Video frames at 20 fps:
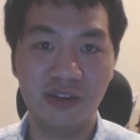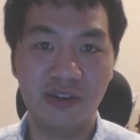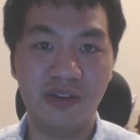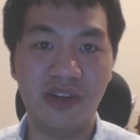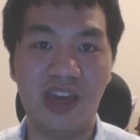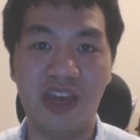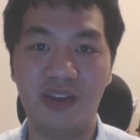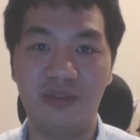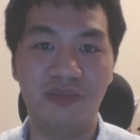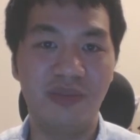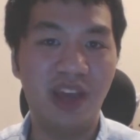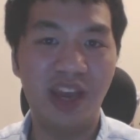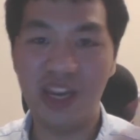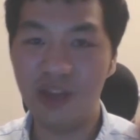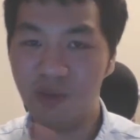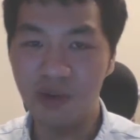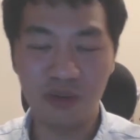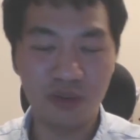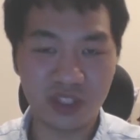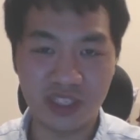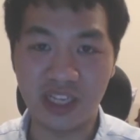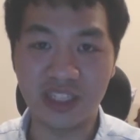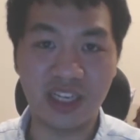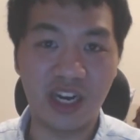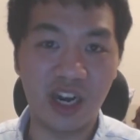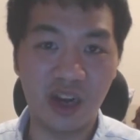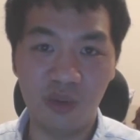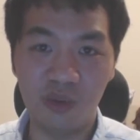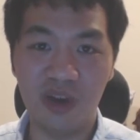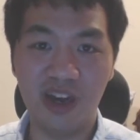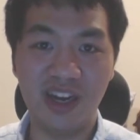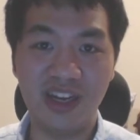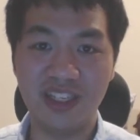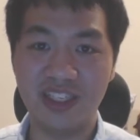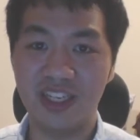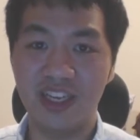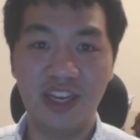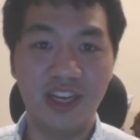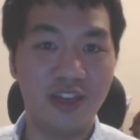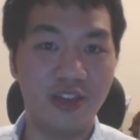And anyone who says
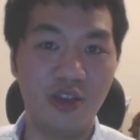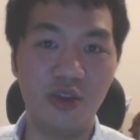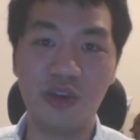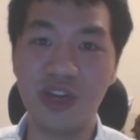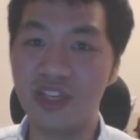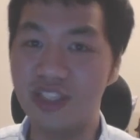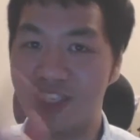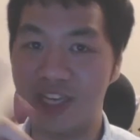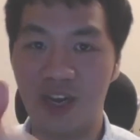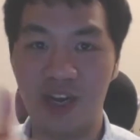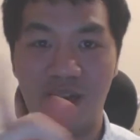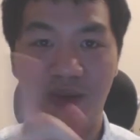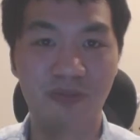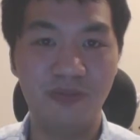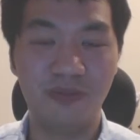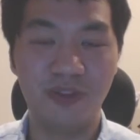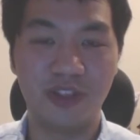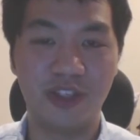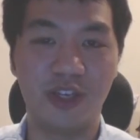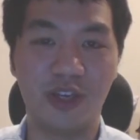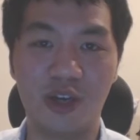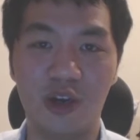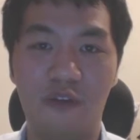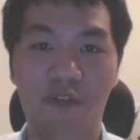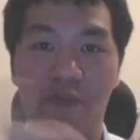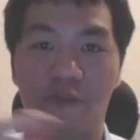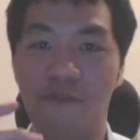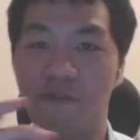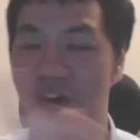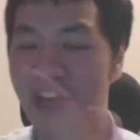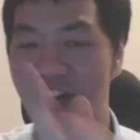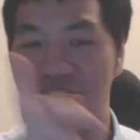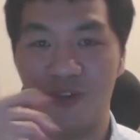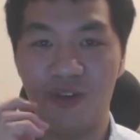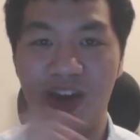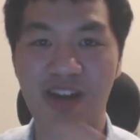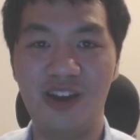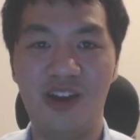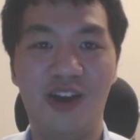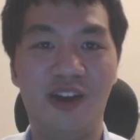otherwise, you can tell them to go fuck
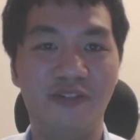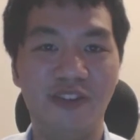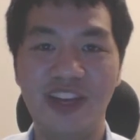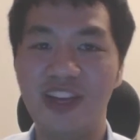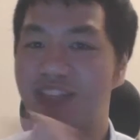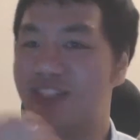right off.